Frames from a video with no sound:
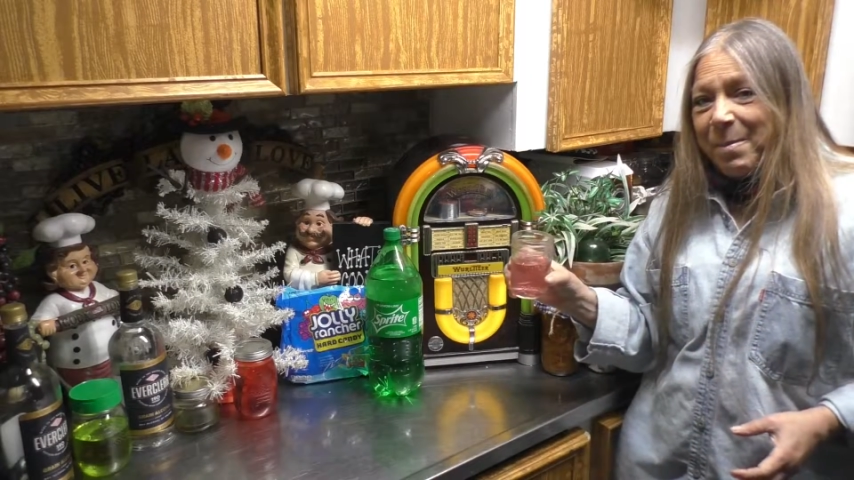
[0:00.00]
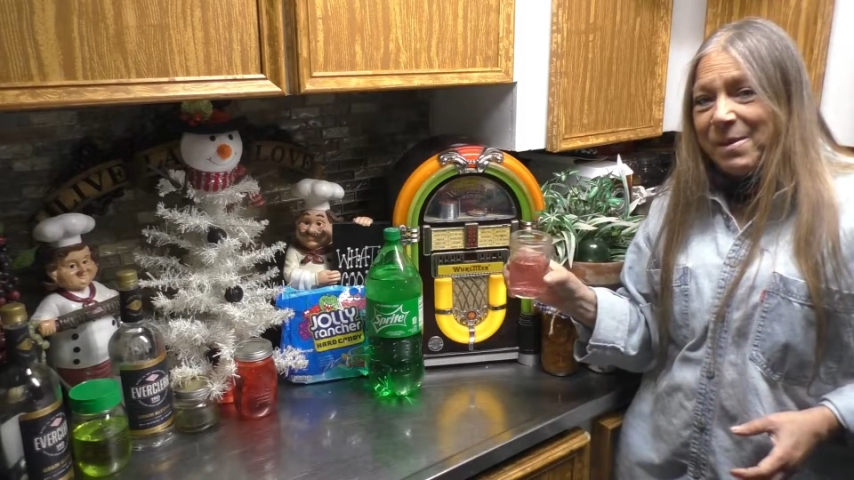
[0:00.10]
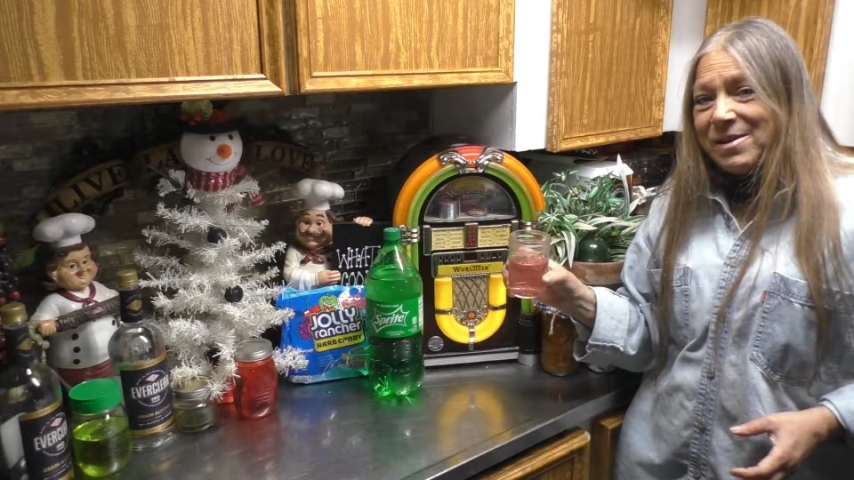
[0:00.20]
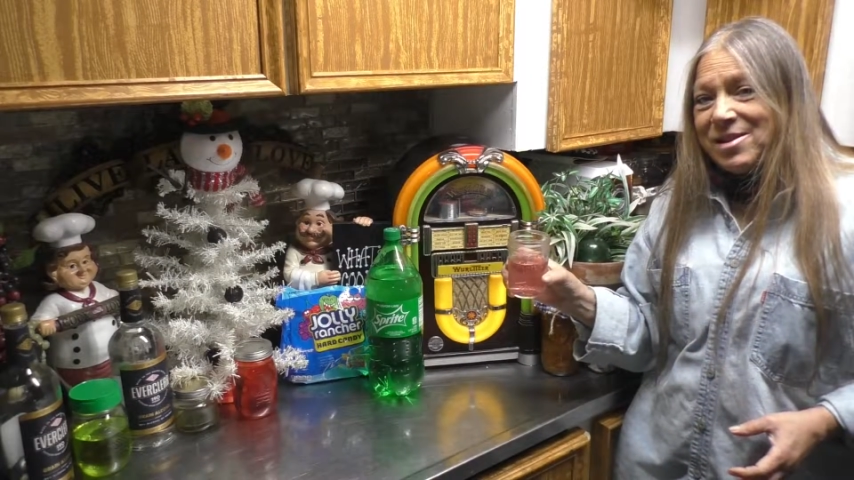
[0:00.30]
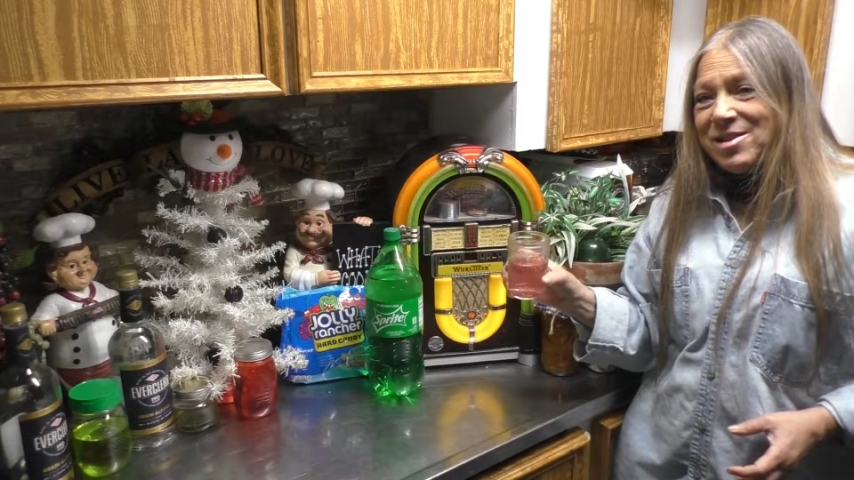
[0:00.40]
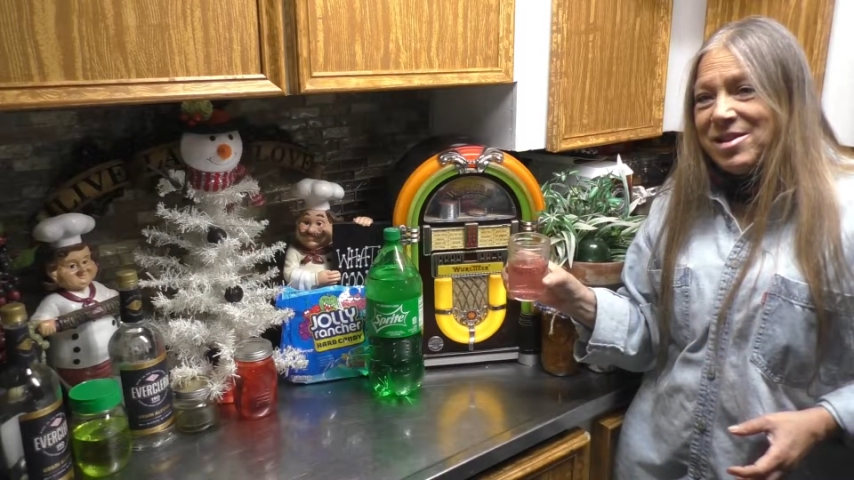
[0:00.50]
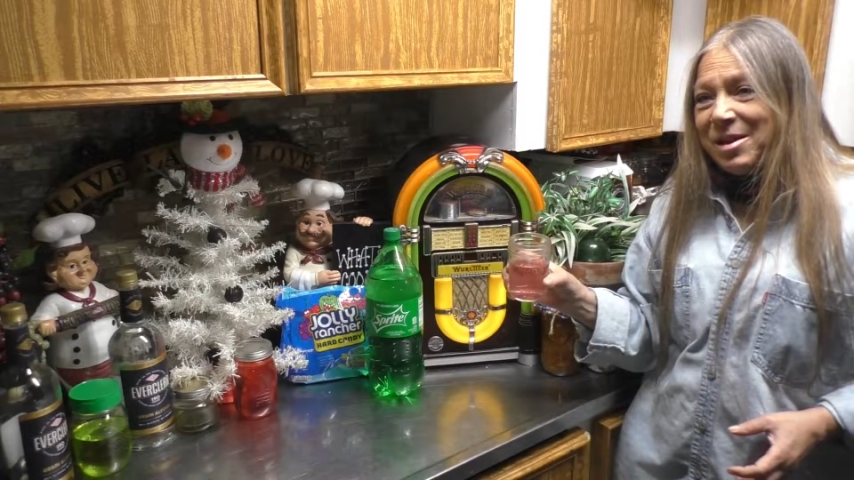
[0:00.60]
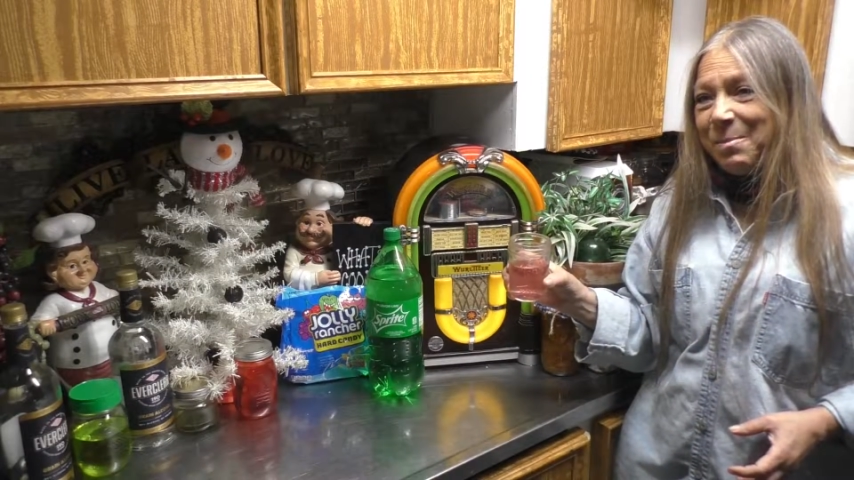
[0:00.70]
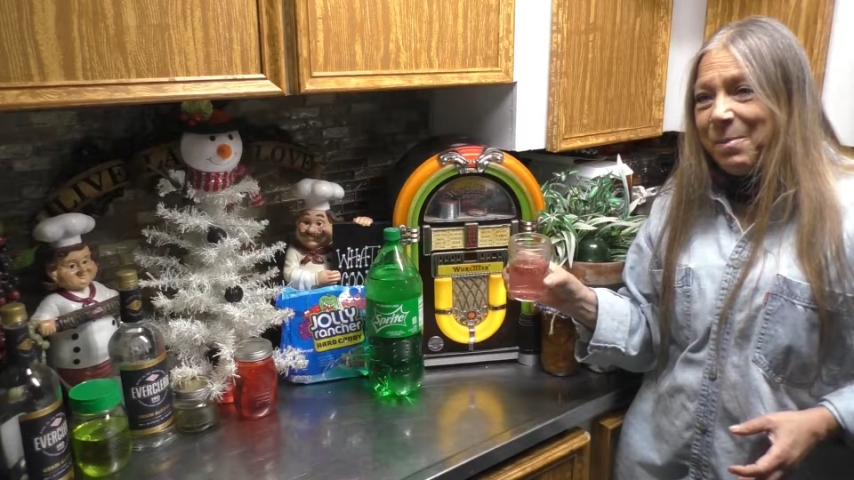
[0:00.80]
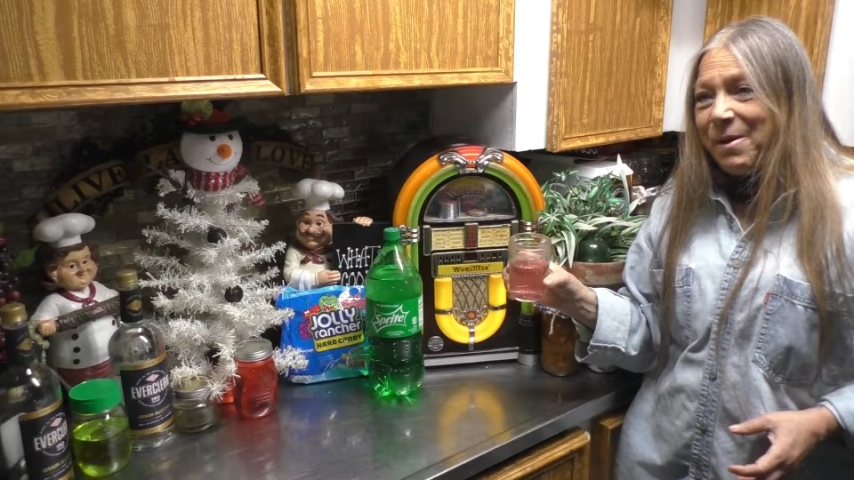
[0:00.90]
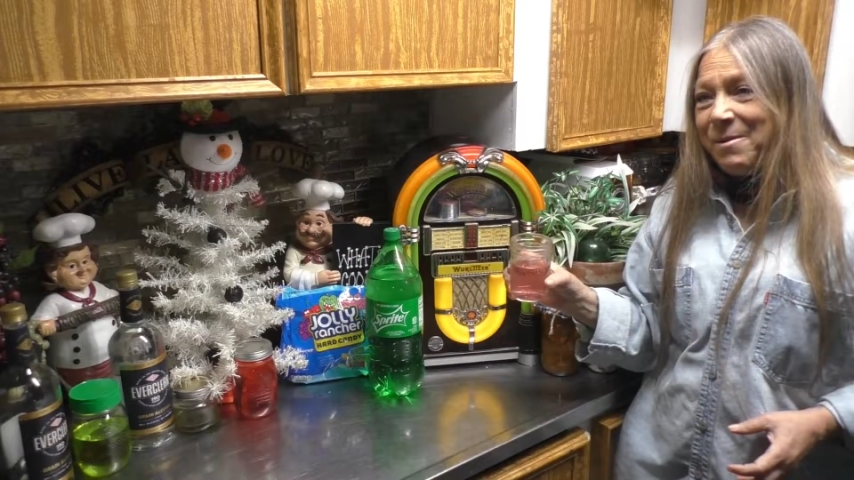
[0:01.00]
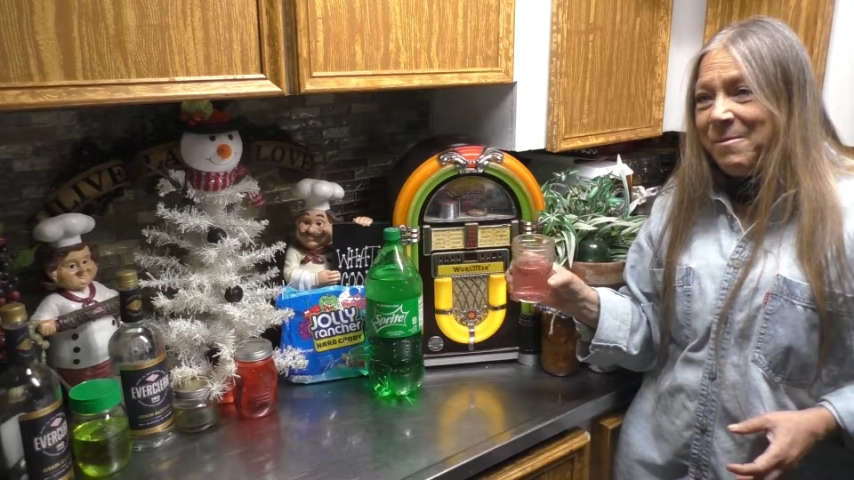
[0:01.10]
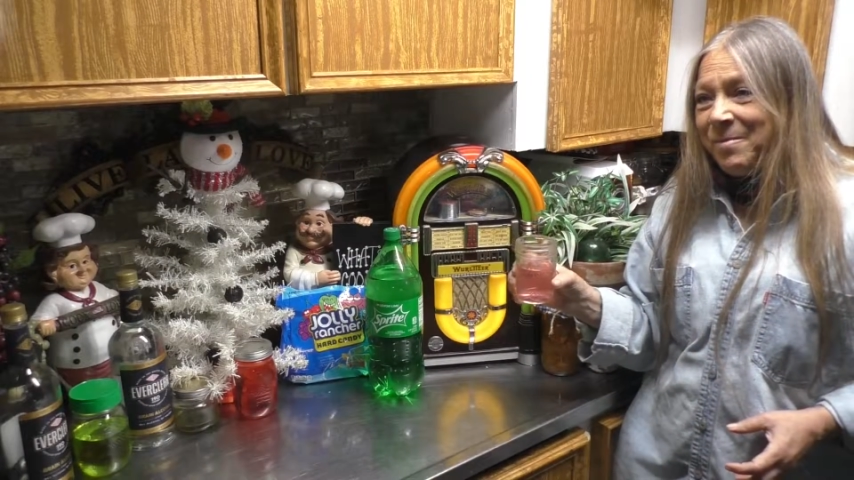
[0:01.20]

been sipping.